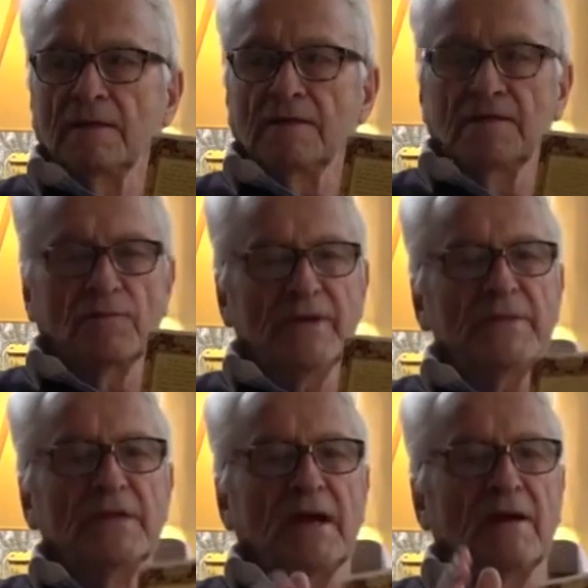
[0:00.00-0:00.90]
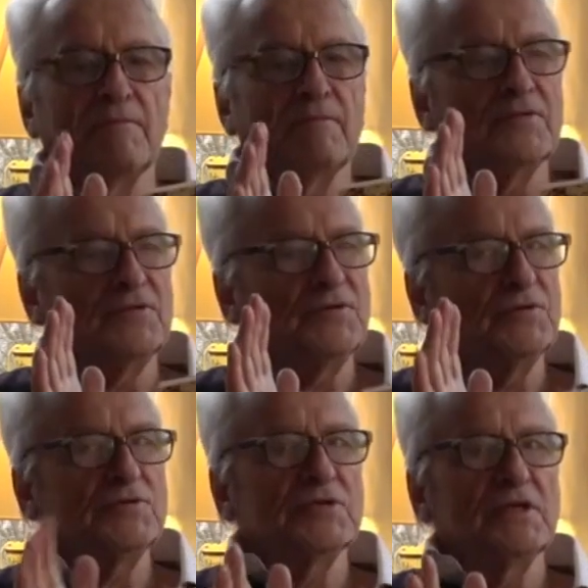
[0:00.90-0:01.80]
The women are
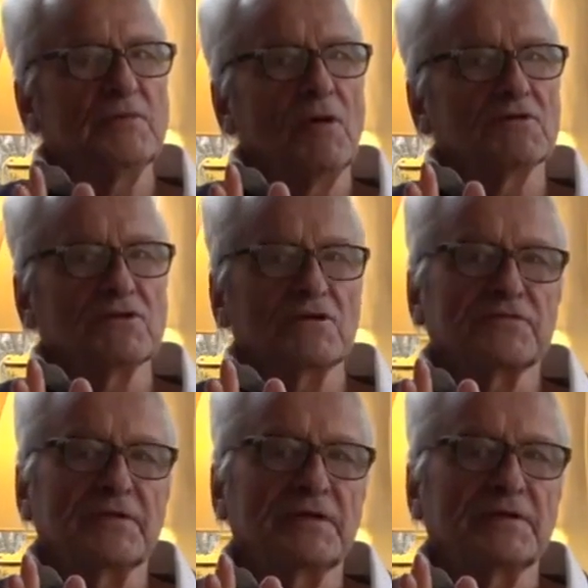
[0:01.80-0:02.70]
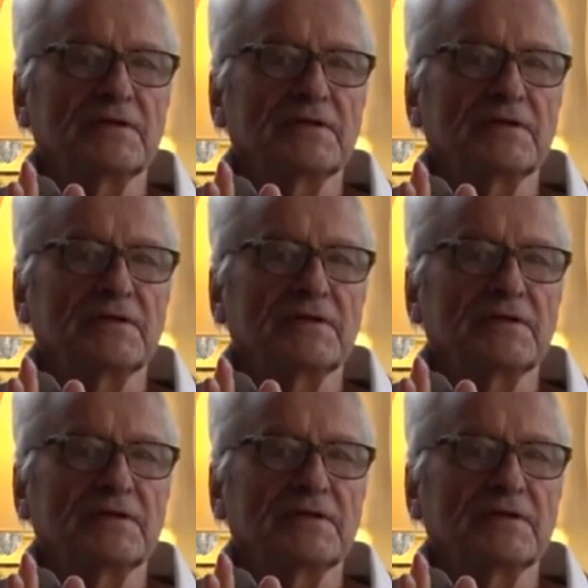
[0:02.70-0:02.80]
usually more in touch with it.